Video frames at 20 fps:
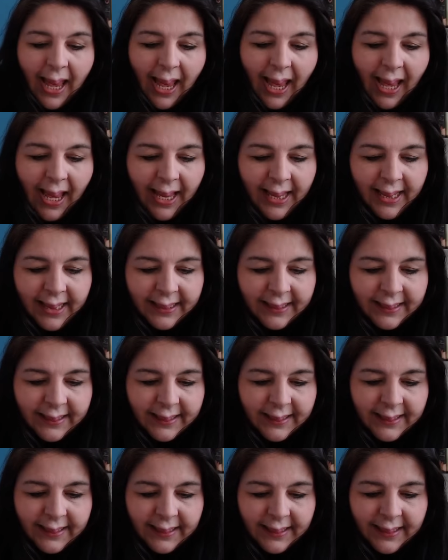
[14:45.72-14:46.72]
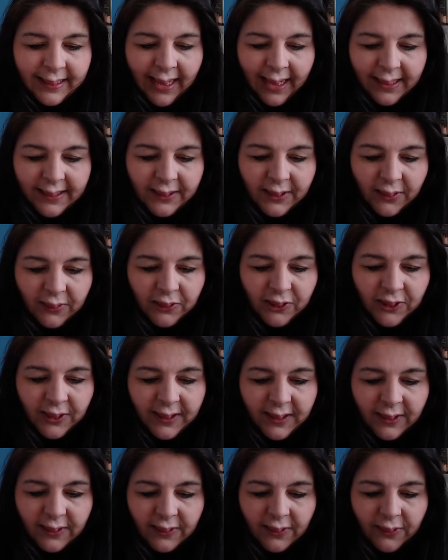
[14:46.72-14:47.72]
And yeah, so
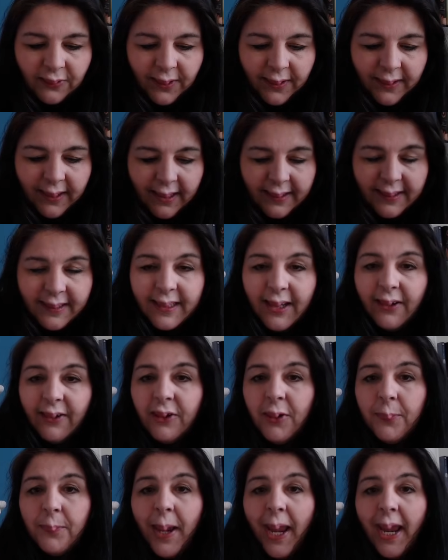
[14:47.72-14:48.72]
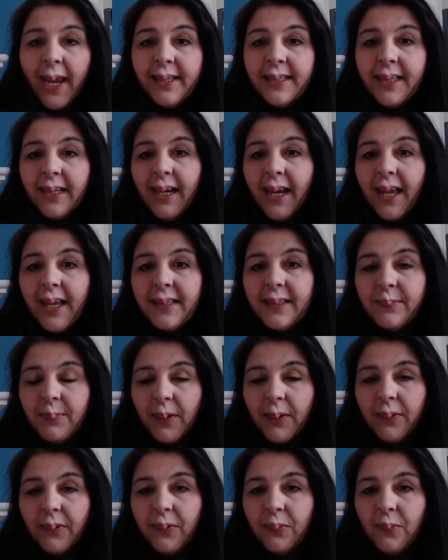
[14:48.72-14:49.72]
just under 3,000 now, compared to last
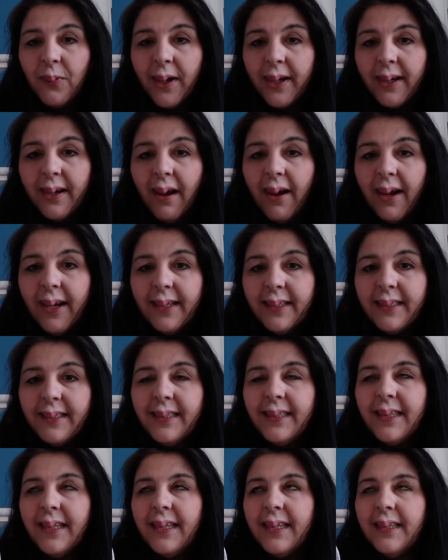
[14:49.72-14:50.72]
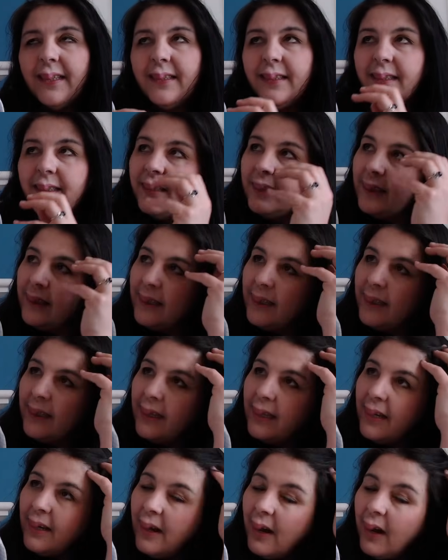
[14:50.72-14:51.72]
month when I did,
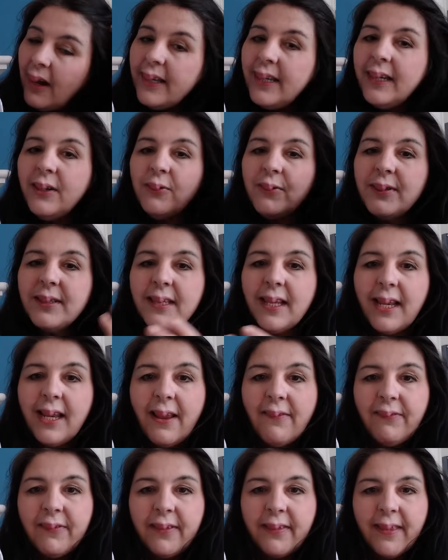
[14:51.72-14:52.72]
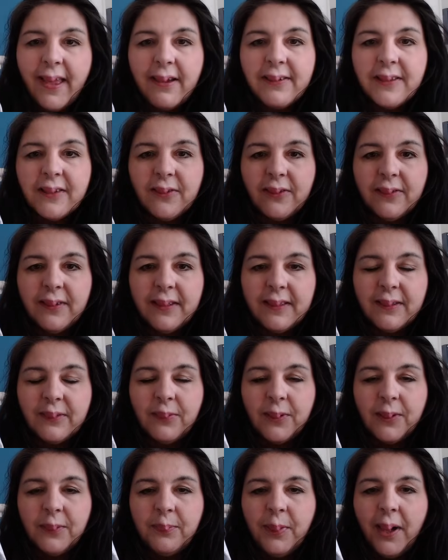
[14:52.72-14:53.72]
I think it was 11,000 on this
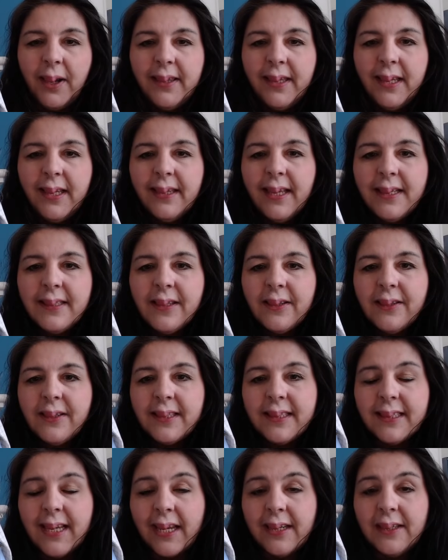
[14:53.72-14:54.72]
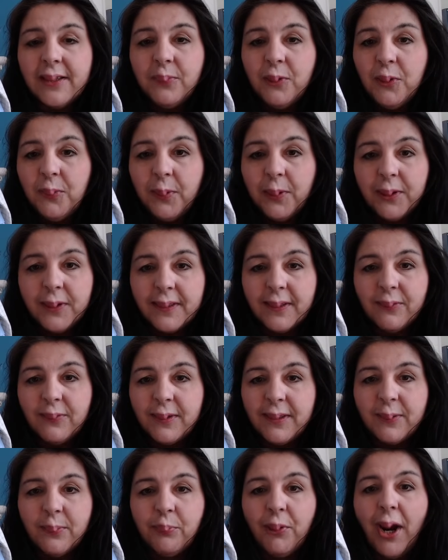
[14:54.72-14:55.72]
one, but I think that's understandable because it
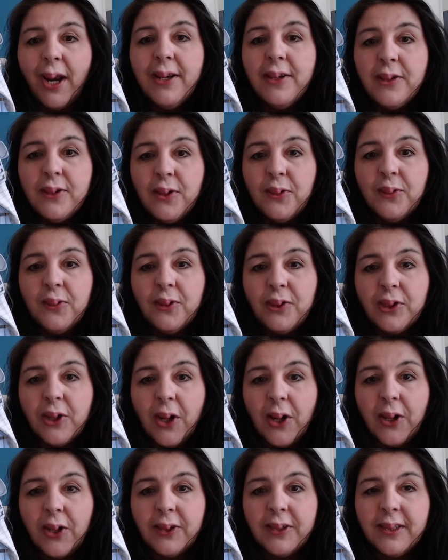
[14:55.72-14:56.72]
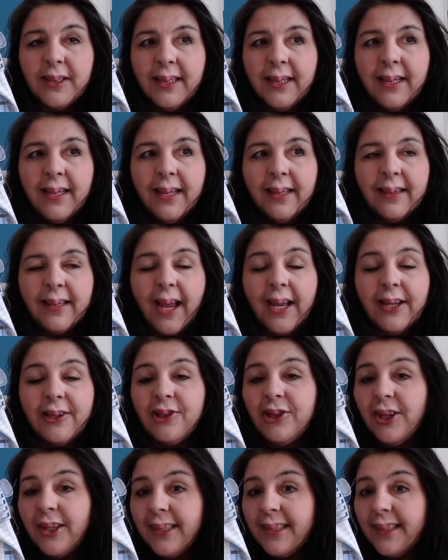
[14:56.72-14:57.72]
was a brand new chart I had
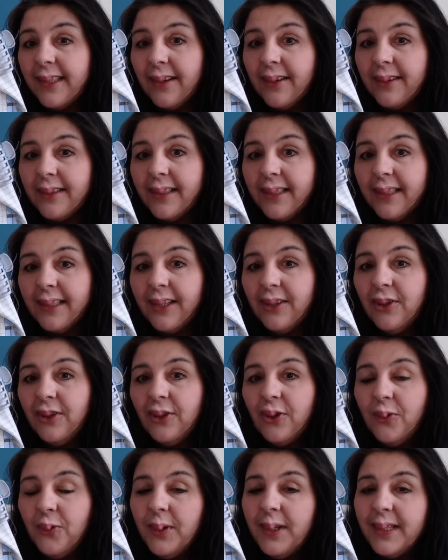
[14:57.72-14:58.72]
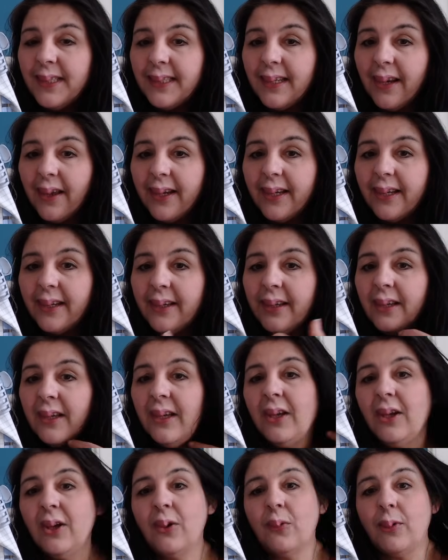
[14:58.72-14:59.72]
just started, and you know what it's like
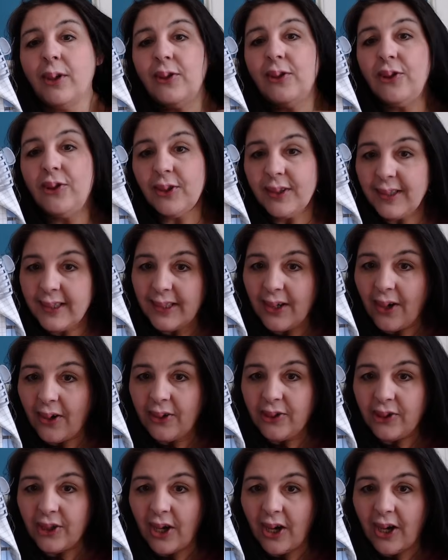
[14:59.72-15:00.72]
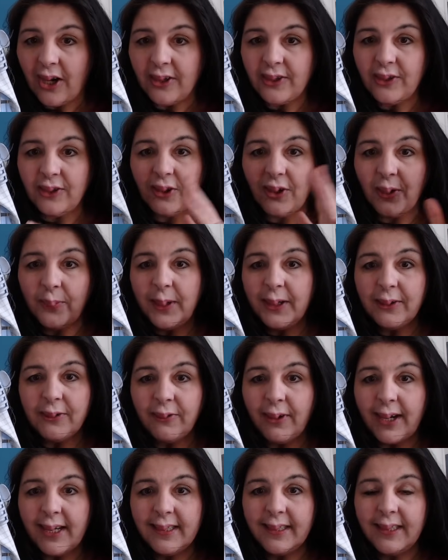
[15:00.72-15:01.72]
when you just start a chart, you go a bit
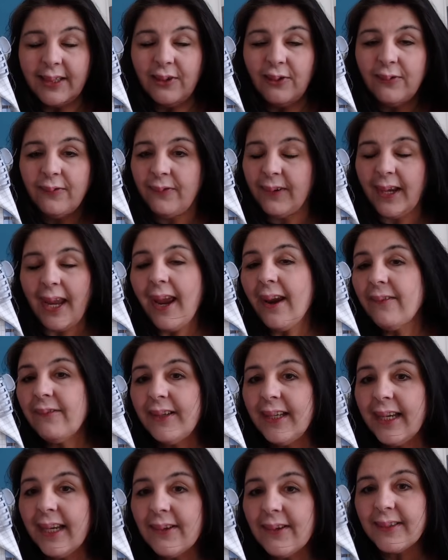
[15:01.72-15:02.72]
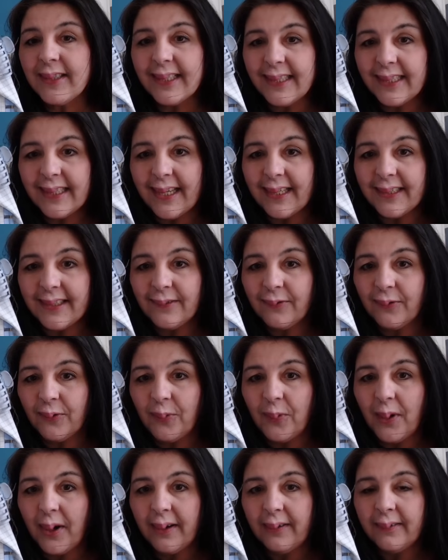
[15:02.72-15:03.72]
crazy and you forget everything exists for a
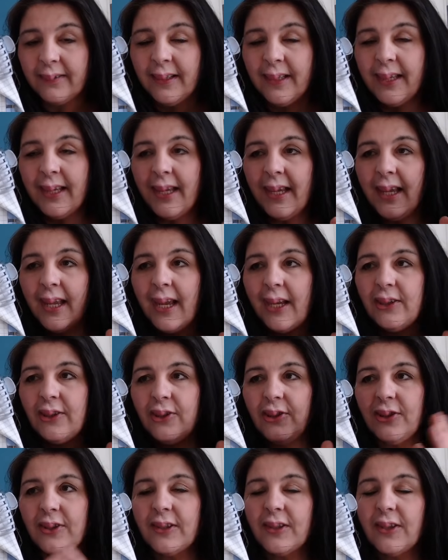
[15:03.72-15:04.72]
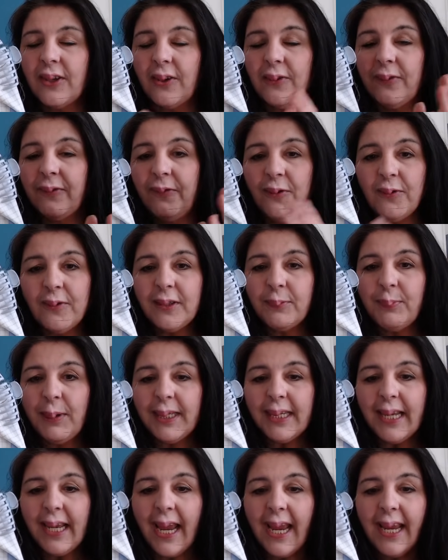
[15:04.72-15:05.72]
while, and you just go full
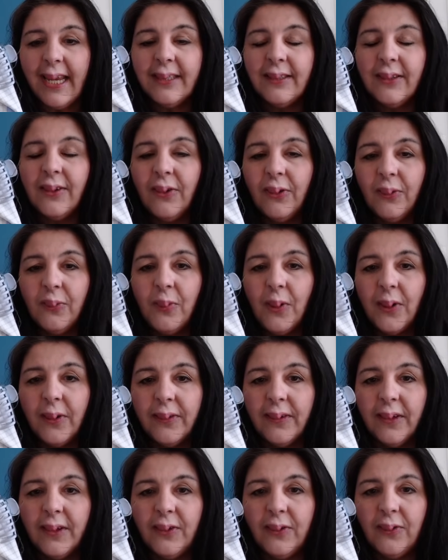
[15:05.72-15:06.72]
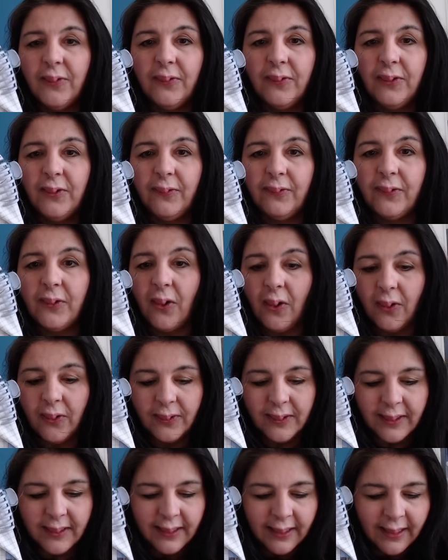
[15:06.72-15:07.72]
speed ahead on the one that you've
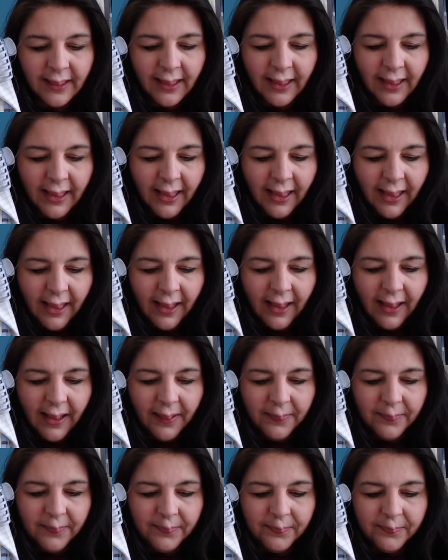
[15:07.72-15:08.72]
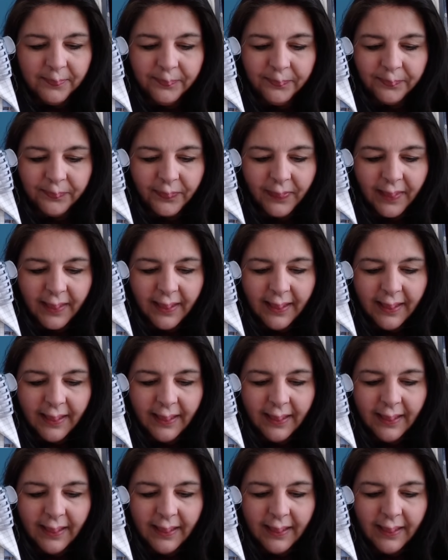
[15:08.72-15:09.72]
got.
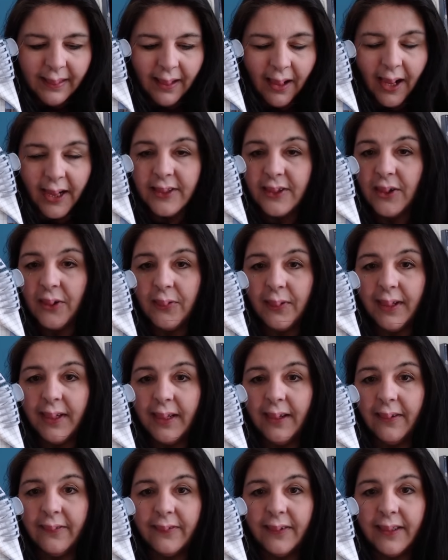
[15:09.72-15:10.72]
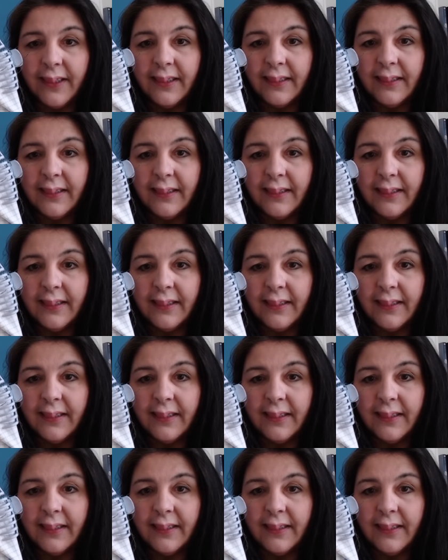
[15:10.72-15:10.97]
I totally love it.